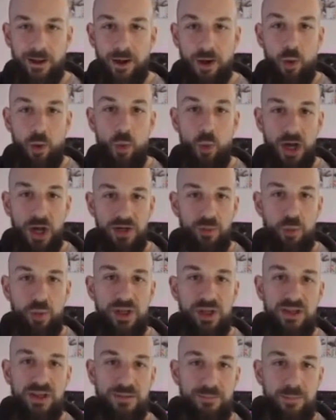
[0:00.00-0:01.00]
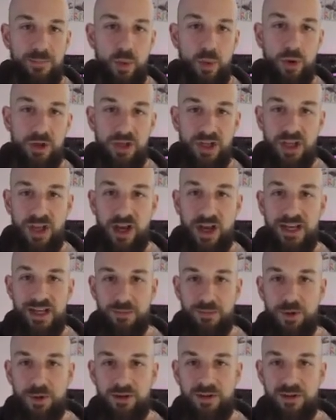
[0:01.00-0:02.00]
One really important guiding
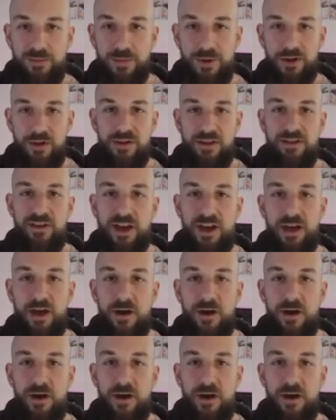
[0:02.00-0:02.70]
principle is I